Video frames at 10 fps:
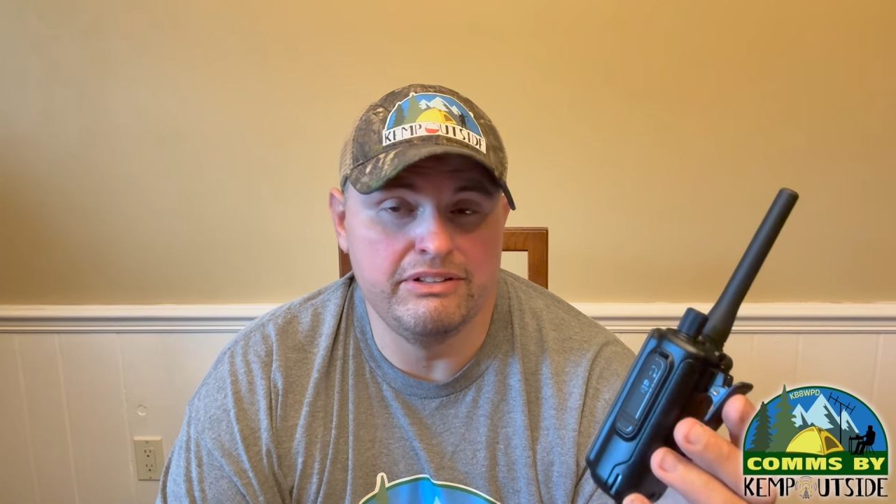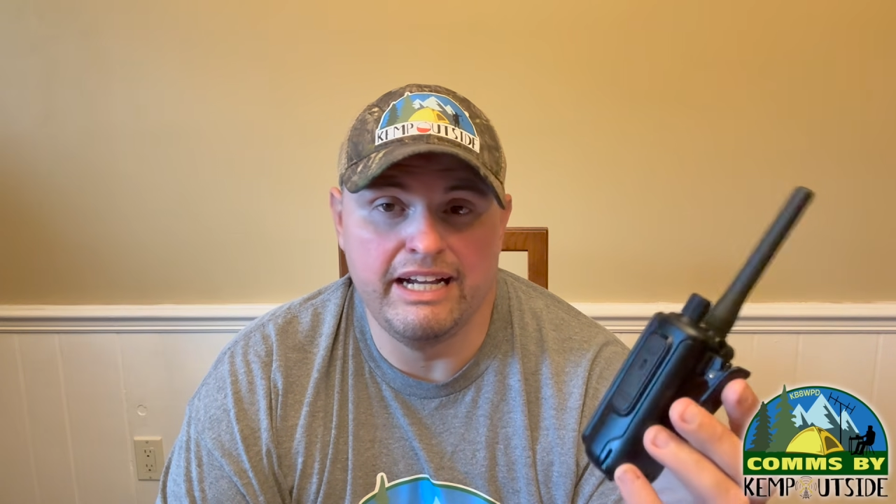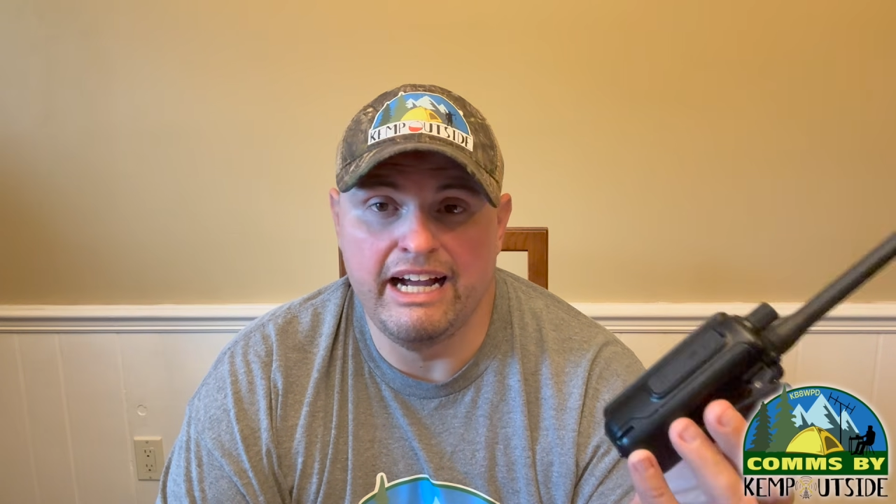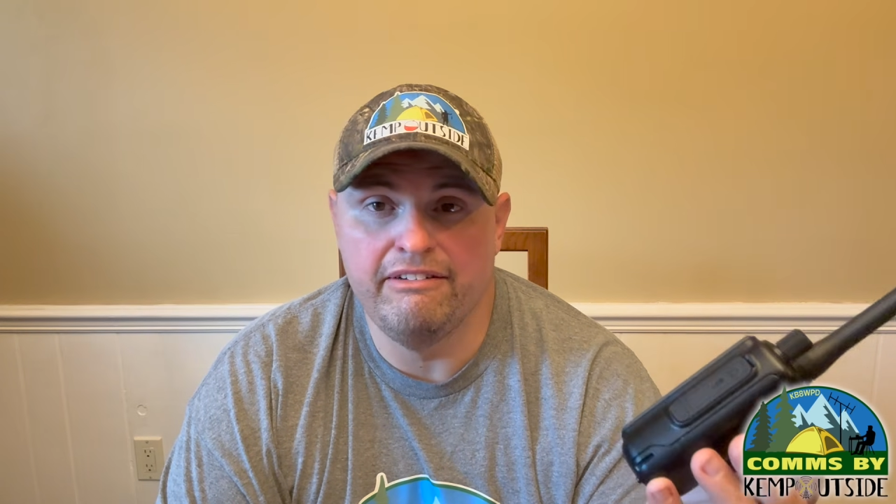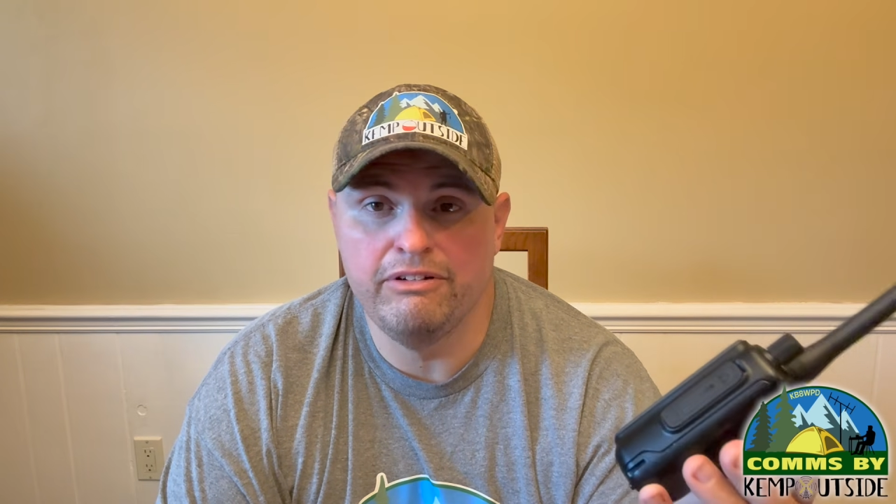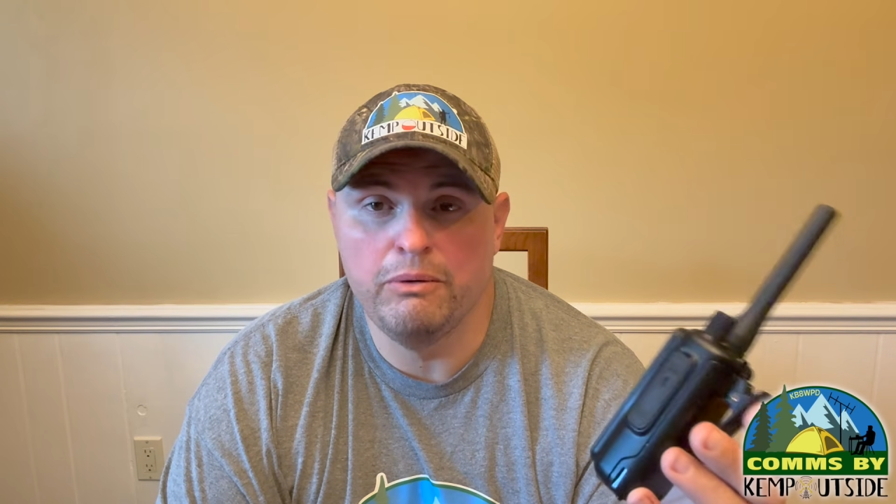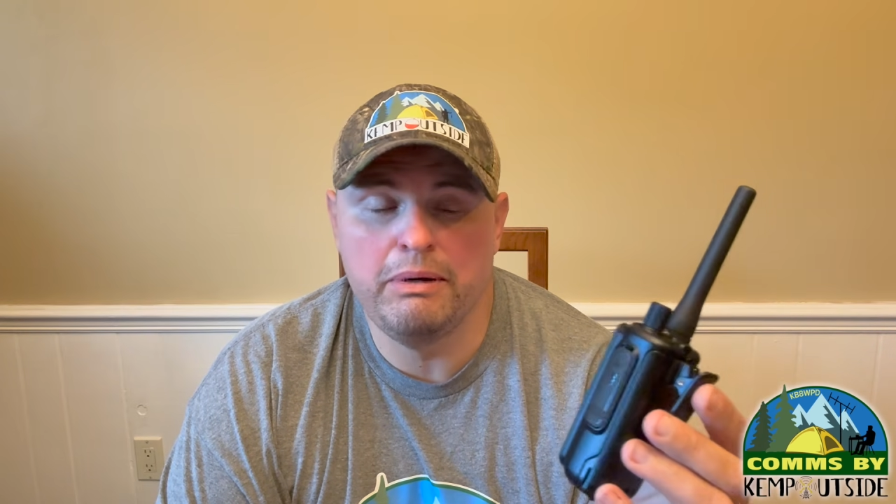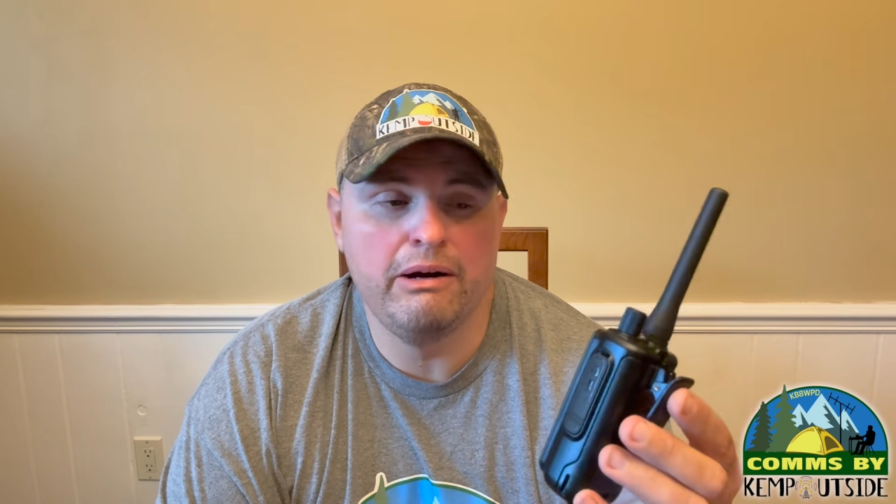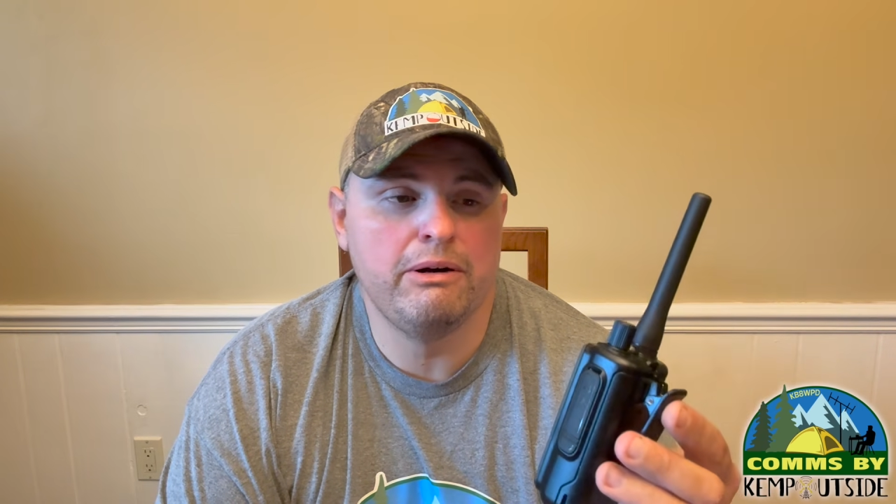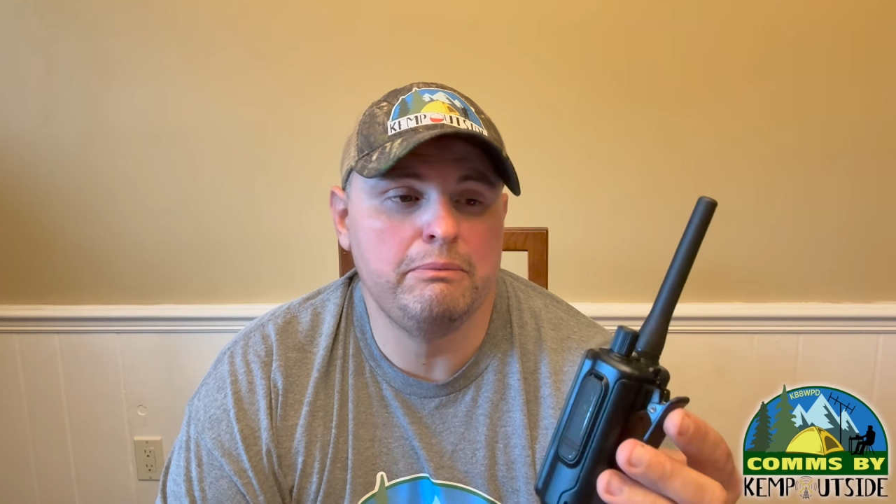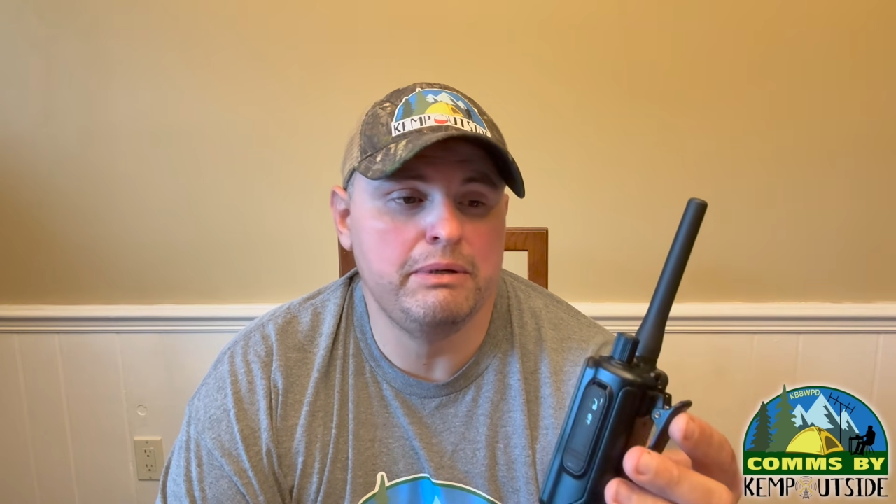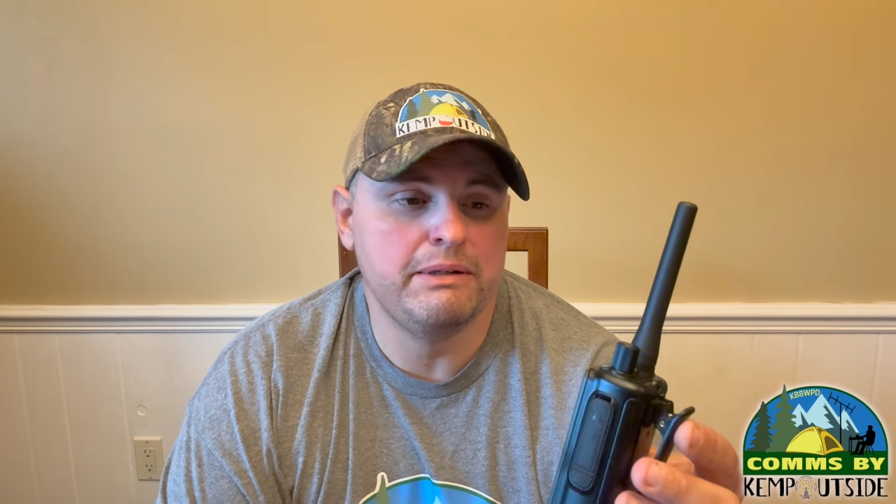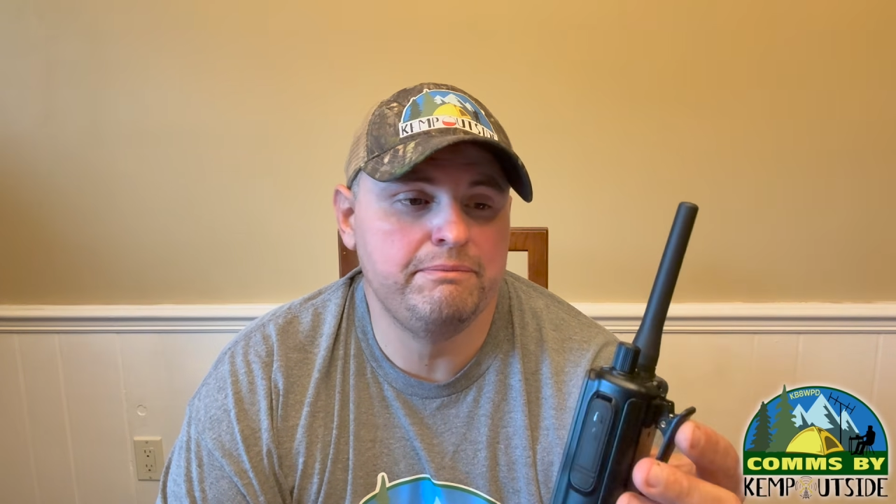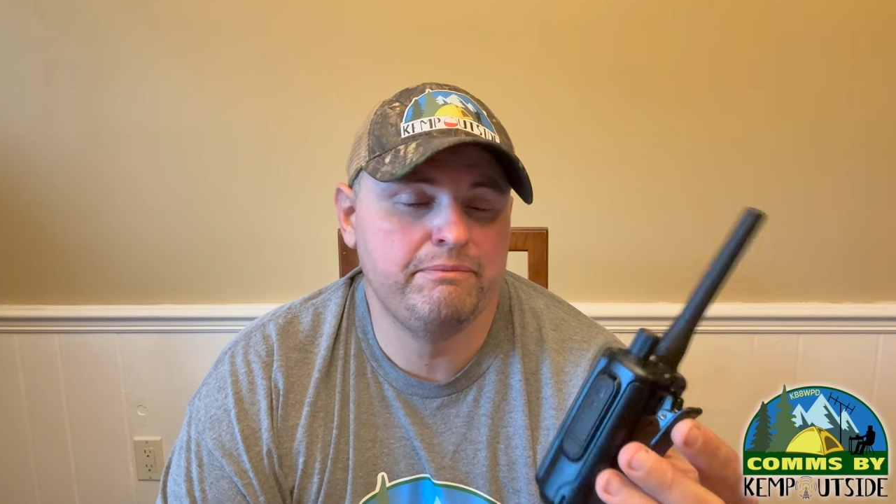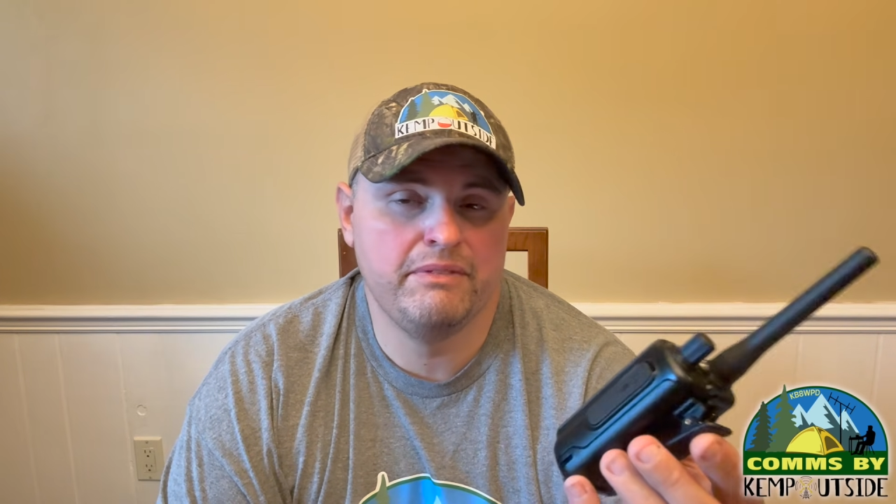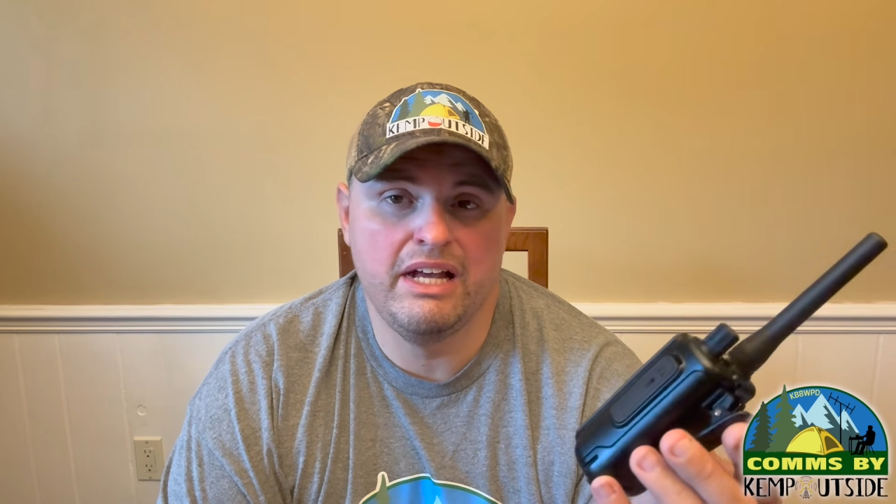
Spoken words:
have low power, but